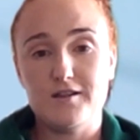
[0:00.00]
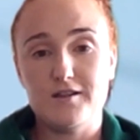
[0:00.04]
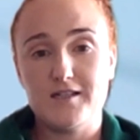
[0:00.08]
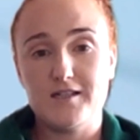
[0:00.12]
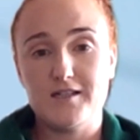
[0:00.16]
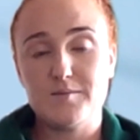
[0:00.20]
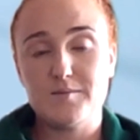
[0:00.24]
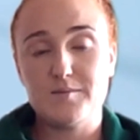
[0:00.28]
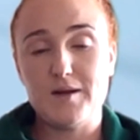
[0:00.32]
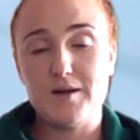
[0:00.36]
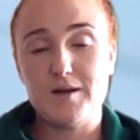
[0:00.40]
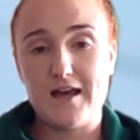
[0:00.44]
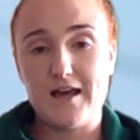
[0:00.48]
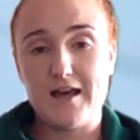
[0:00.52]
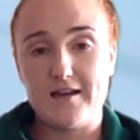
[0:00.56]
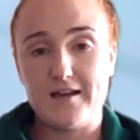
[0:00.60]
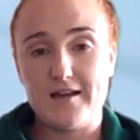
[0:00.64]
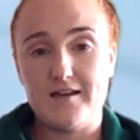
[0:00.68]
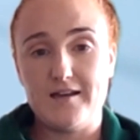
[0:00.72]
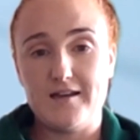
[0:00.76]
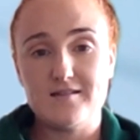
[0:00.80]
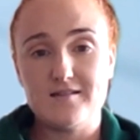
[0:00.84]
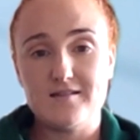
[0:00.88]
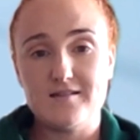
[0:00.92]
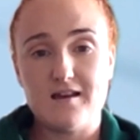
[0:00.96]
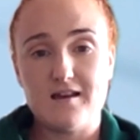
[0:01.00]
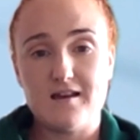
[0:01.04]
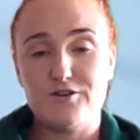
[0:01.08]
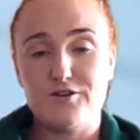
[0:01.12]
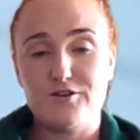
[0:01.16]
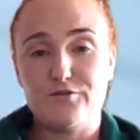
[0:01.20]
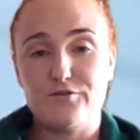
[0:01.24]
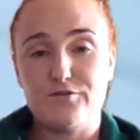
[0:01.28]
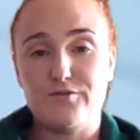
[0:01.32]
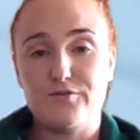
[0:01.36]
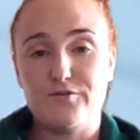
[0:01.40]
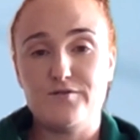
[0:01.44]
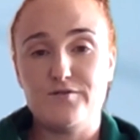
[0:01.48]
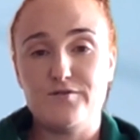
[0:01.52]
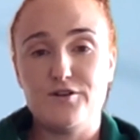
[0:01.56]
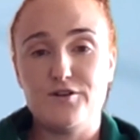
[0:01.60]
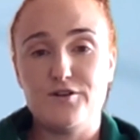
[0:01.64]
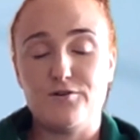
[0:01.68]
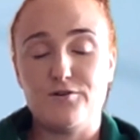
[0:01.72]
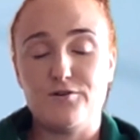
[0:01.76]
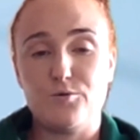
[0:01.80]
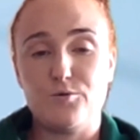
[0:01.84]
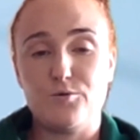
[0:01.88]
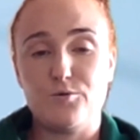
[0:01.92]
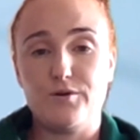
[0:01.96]
all things Pilates, and your 50
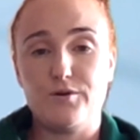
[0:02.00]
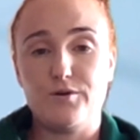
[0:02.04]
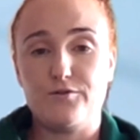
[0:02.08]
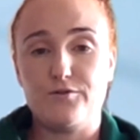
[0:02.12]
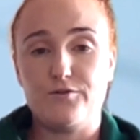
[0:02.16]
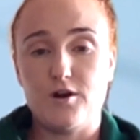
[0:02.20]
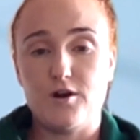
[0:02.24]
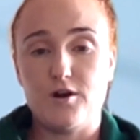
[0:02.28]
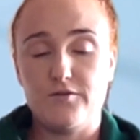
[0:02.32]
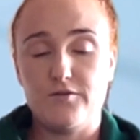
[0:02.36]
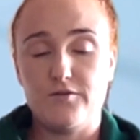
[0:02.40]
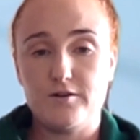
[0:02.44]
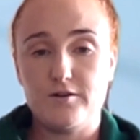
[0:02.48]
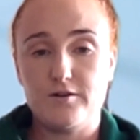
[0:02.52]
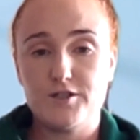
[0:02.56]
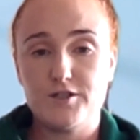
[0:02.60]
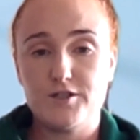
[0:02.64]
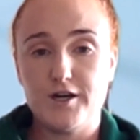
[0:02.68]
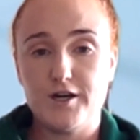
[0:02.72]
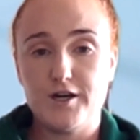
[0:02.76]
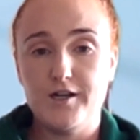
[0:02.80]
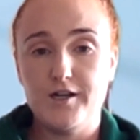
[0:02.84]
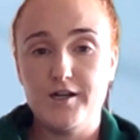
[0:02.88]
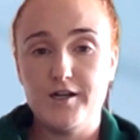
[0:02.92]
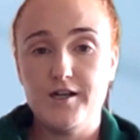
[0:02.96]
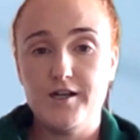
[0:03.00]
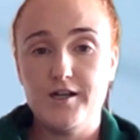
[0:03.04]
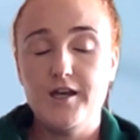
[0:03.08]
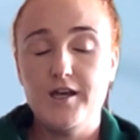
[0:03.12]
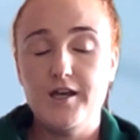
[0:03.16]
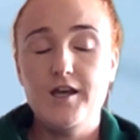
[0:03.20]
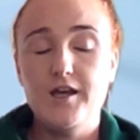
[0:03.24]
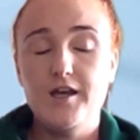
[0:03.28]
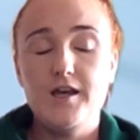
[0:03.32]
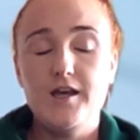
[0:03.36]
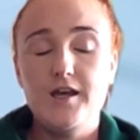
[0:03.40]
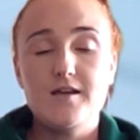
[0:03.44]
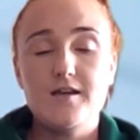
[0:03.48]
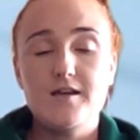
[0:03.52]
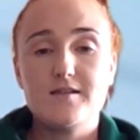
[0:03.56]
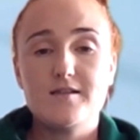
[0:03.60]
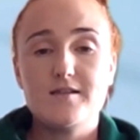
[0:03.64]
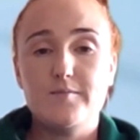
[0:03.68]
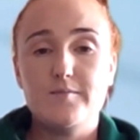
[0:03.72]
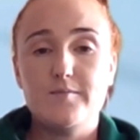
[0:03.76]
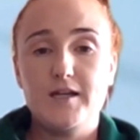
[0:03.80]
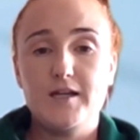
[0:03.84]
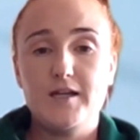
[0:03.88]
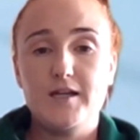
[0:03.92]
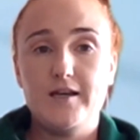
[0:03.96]
euro one for all voucher.
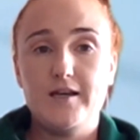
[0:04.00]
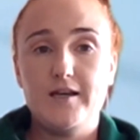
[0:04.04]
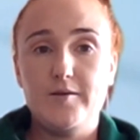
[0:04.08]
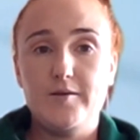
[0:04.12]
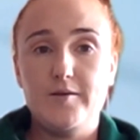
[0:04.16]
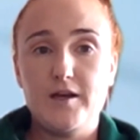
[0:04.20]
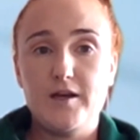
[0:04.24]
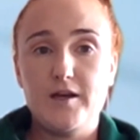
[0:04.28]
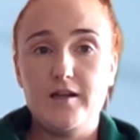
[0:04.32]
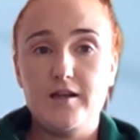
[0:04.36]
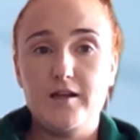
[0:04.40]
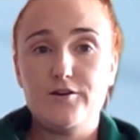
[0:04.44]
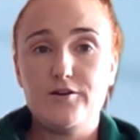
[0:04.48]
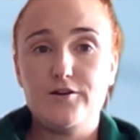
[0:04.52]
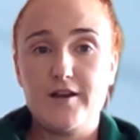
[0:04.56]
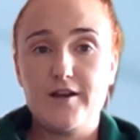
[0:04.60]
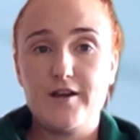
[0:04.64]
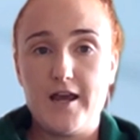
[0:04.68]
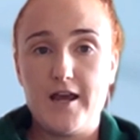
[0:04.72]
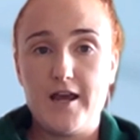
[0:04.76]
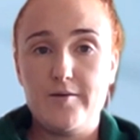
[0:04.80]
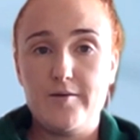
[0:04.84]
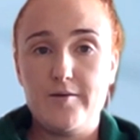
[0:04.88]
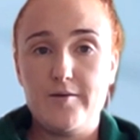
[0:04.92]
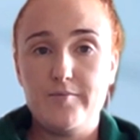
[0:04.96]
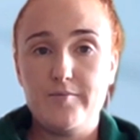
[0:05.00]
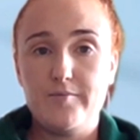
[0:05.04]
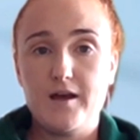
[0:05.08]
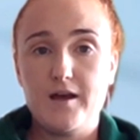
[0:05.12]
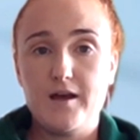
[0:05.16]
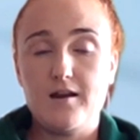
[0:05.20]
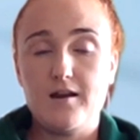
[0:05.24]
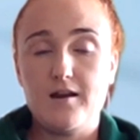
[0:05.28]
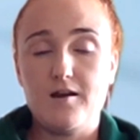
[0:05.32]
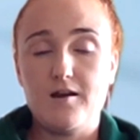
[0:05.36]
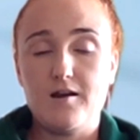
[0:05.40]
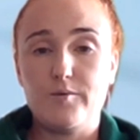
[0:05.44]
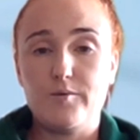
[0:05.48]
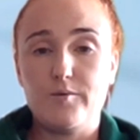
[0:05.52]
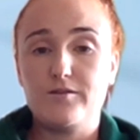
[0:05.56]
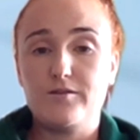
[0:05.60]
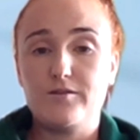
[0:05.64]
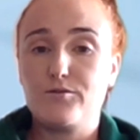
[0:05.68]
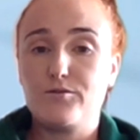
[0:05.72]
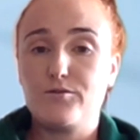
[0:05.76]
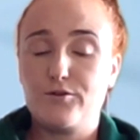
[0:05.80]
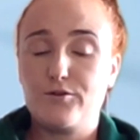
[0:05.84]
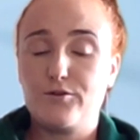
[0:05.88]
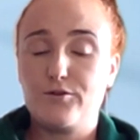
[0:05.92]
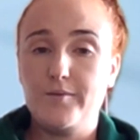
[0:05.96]
Simply email your name along
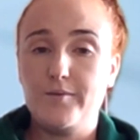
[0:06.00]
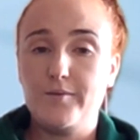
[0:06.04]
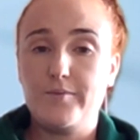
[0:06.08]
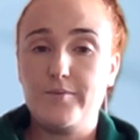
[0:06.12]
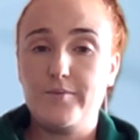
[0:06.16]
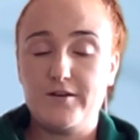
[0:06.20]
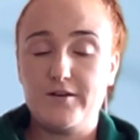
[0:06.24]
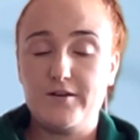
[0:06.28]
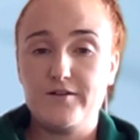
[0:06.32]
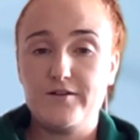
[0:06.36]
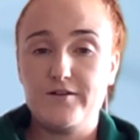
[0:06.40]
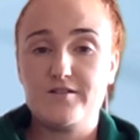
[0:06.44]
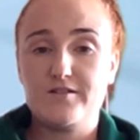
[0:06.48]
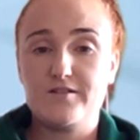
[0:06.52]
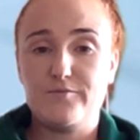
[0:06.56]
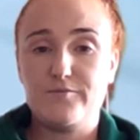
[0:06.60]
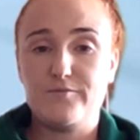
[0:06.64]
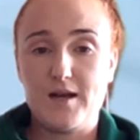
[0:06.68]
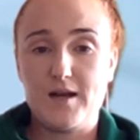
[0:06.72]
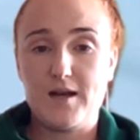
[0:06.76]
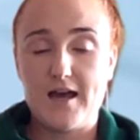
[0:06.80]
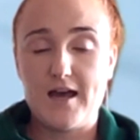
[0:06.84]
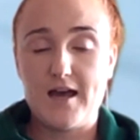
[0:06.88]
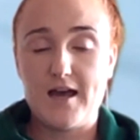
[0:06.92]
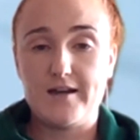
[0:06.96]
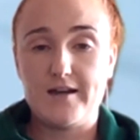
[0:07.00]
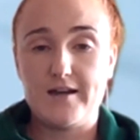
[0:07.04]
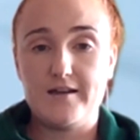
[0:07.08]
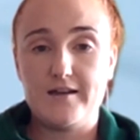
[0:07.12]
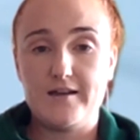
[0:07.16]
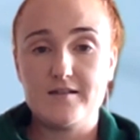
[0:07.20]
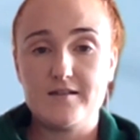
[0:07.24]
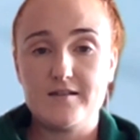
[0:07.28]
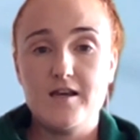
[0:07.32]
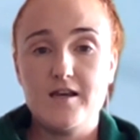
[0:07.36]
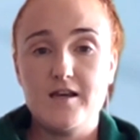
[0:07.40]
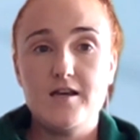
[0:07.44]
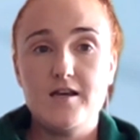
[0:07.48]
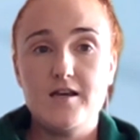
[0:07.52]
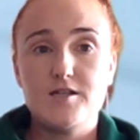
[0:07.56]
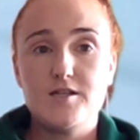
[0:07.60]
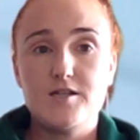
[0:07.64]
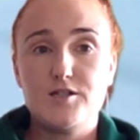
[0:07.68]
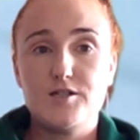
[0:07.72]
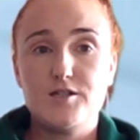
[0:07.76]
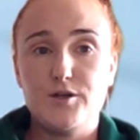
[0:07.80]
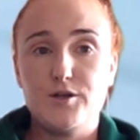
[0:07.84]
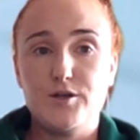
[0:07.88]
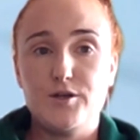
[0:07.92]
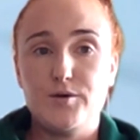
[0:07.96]
with three benefits of Pilates
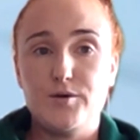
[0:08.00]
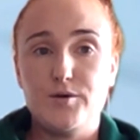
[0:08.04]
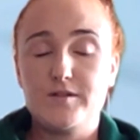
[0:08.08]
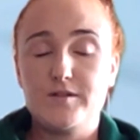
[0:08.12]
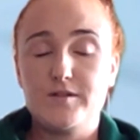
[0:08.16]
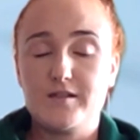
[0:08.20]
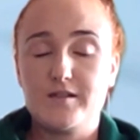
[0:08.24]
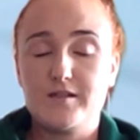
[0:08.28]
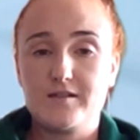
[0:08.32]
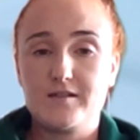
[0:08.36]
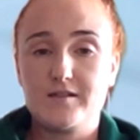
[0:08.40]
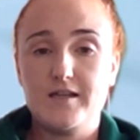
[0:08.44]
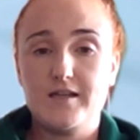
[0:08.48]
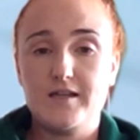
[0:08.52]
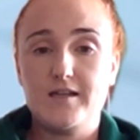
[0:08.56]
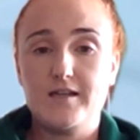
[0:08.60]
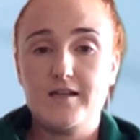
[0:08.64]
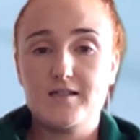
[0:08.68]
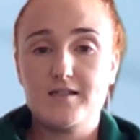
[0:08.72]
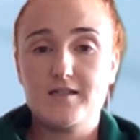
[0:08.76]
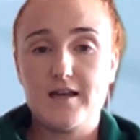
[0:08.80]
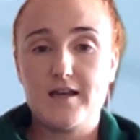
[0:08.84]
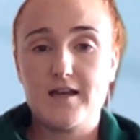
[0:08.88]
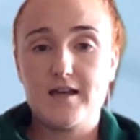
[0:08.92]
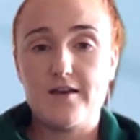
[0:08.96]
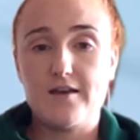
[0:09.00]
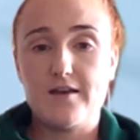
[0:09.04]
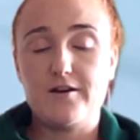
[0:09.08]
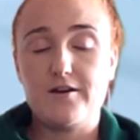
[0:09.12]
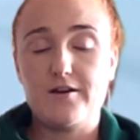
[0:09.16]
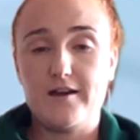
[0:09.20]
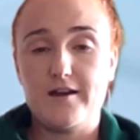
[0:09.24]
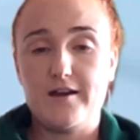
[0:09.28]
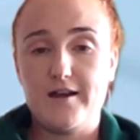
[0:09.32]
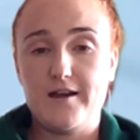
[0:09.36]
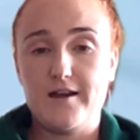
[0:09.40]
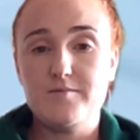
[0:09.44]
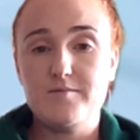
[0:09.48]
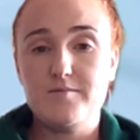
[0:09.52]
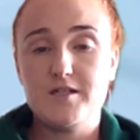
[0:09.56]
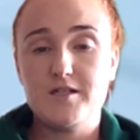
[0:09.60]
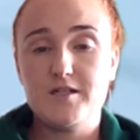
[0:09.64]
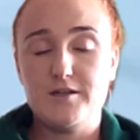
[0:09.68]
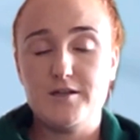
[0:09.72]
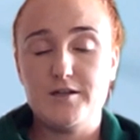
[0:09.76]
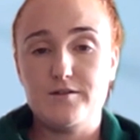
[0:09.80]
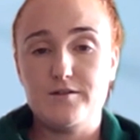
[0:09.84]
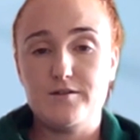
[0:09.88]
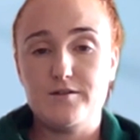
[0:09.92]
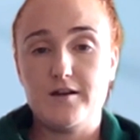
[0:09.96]
to succeeding together at
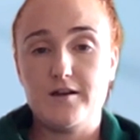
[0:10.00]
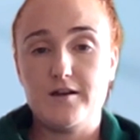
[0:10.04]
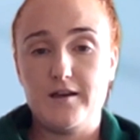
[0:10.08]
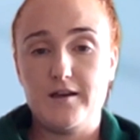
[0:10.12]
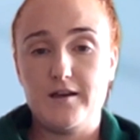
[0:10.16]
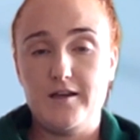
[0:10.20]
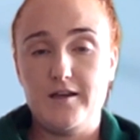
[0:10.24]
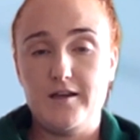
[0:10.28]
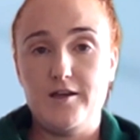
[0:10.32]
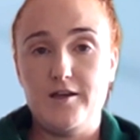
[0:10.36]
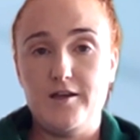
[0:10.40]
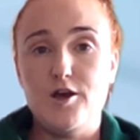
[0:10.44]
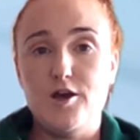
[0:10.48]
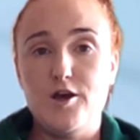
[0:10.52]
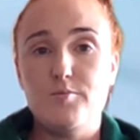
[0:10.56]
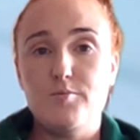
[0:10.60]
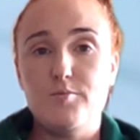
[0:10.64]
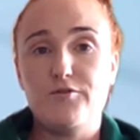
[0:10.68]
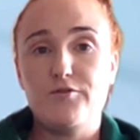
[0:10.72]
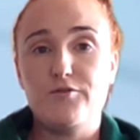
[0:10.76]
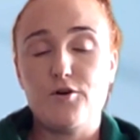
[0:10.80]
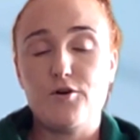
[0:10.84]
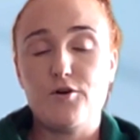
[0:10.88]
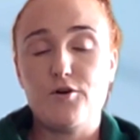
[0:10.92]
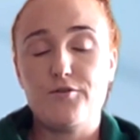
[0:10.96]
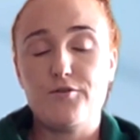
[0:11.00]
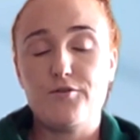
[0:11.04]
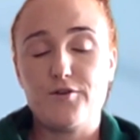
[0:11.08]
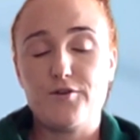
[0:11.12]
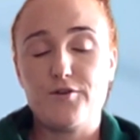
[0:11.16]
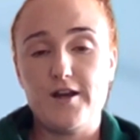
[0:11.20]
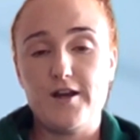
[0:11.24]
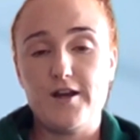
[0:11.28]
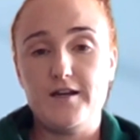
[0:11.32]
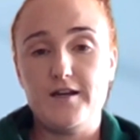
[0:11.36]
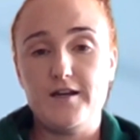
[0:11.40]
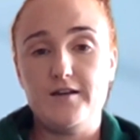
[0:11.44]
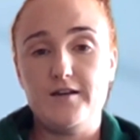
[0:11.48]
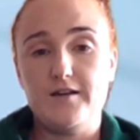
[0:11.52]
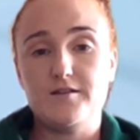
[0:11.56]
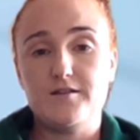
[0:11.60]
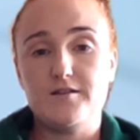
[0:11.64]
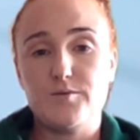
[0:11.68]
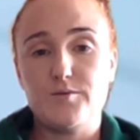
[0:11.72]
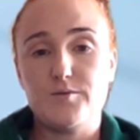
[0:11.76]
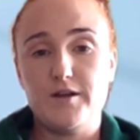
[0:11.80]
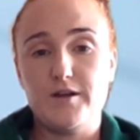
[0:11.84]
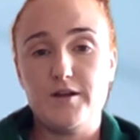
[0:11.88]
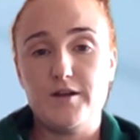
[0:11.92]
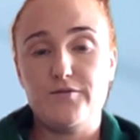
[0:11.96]
mtu.ie before Friday, the
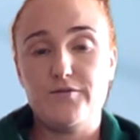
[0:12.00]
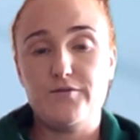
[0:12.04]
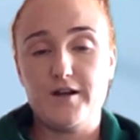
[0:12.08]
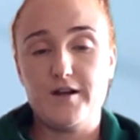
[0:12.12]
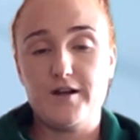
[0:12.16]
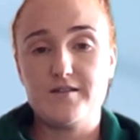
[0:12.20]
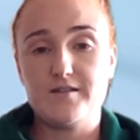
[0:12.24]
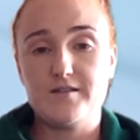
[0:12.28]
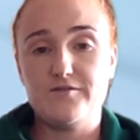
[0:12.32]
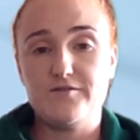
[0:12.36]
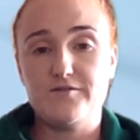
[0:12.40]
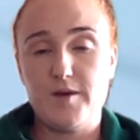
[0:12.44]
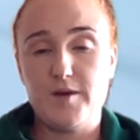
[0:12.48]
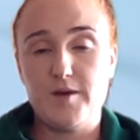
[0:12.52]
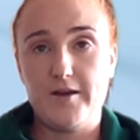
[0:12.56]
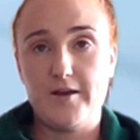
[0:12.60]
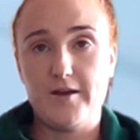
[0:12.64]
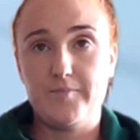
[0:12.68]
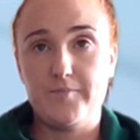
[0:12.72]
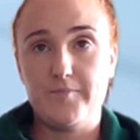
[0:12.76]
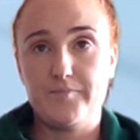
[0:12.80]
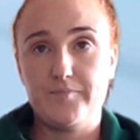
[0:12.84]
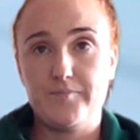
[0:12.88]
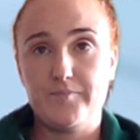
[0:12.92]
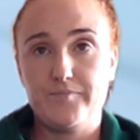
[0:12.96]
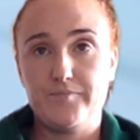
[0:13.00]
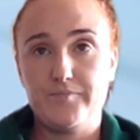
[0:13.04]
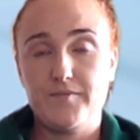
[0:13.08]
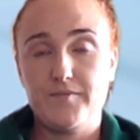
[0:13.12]
21st of May.